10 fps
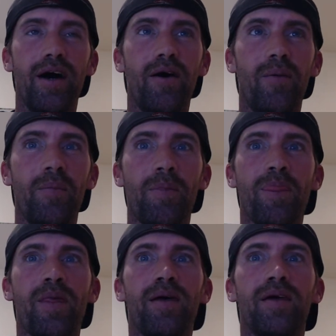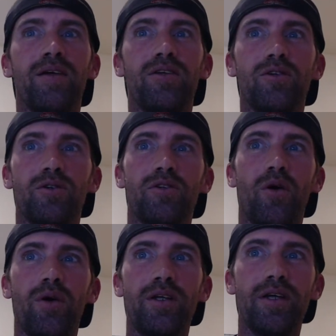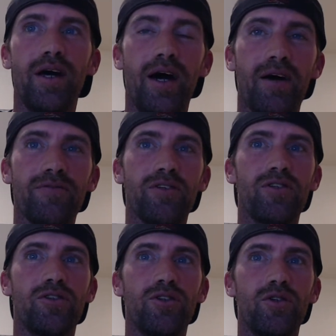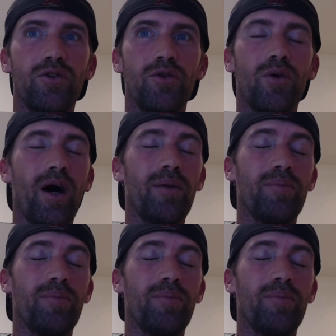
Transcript: Now, you're going to have to do,